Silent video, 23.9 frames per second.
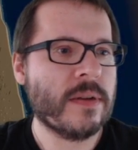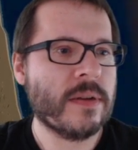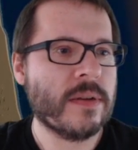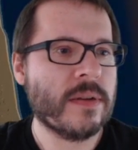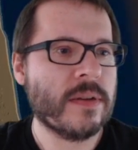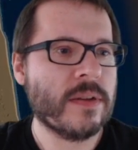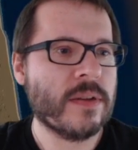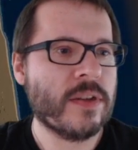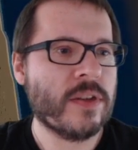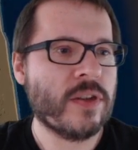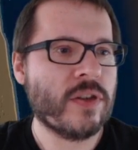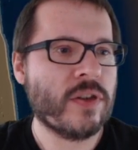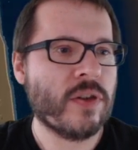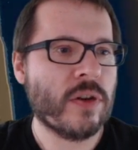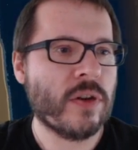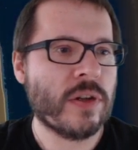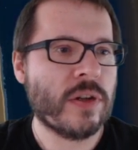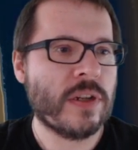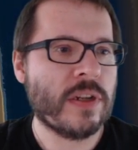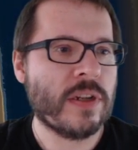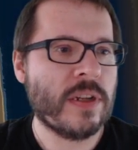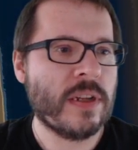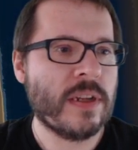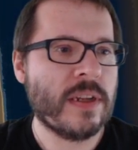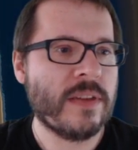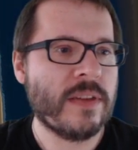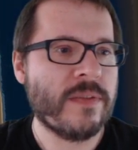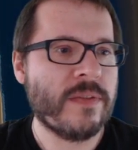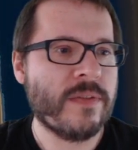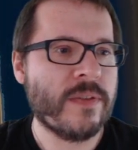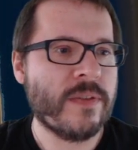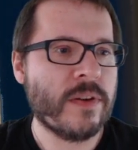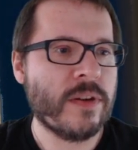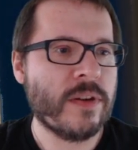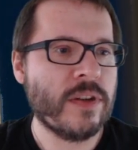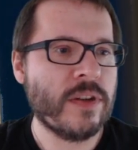started a
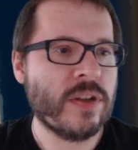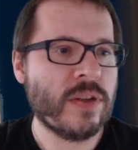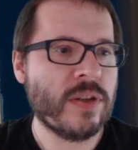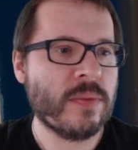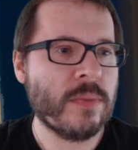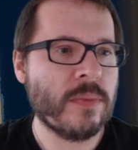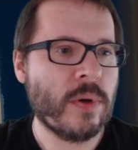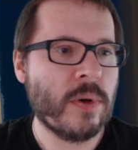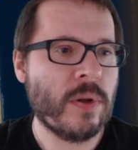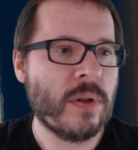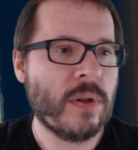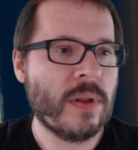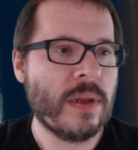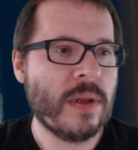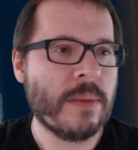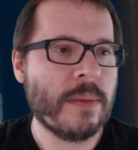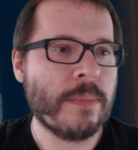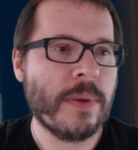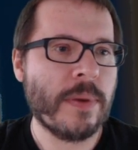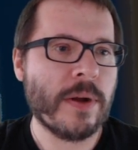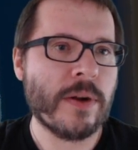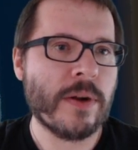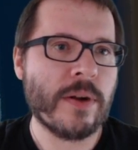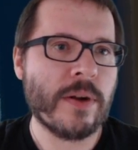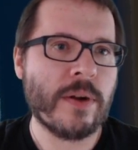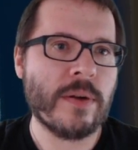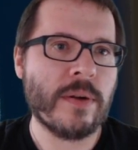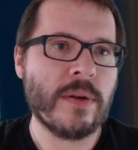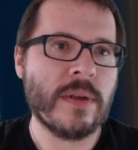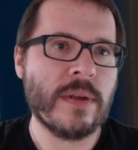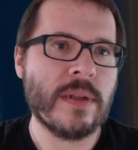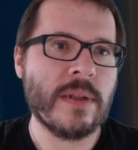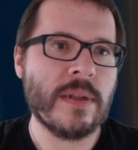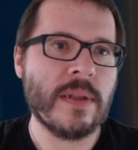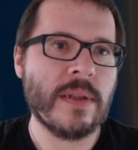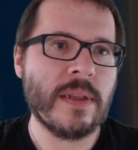very small empire
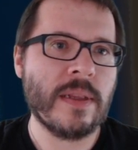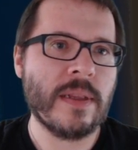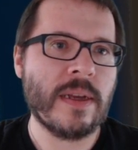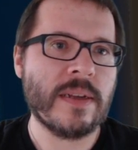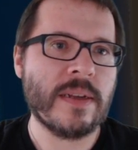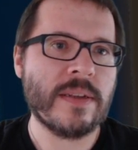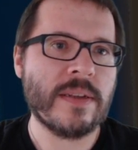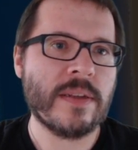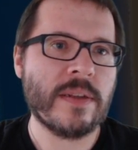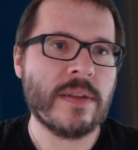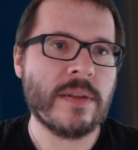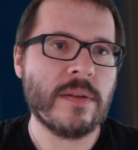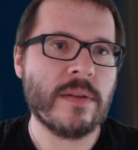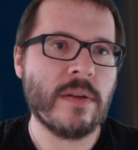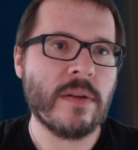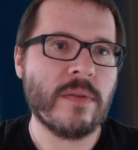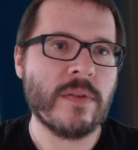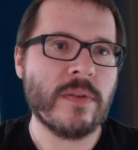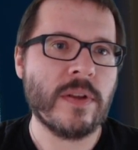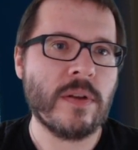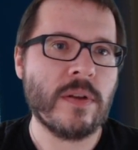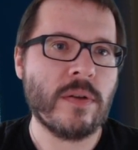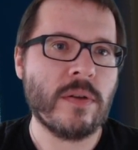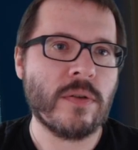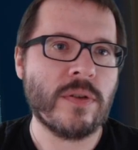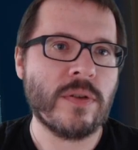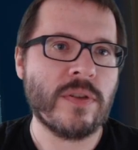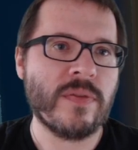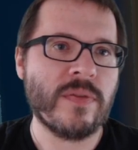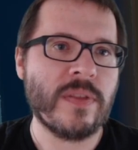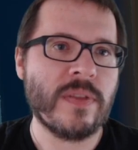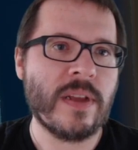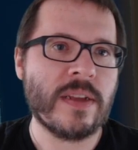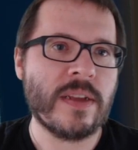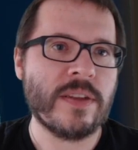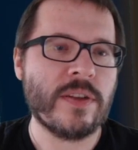over the course of
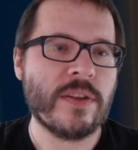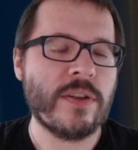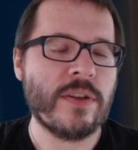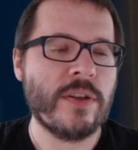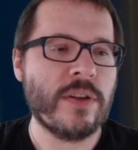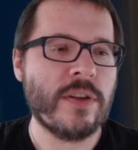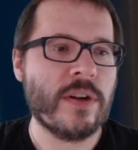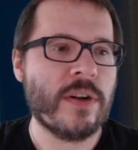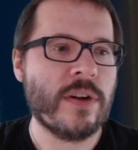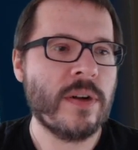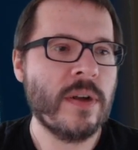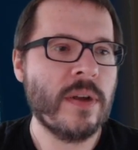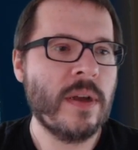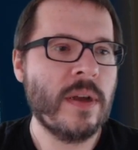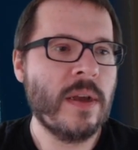last year.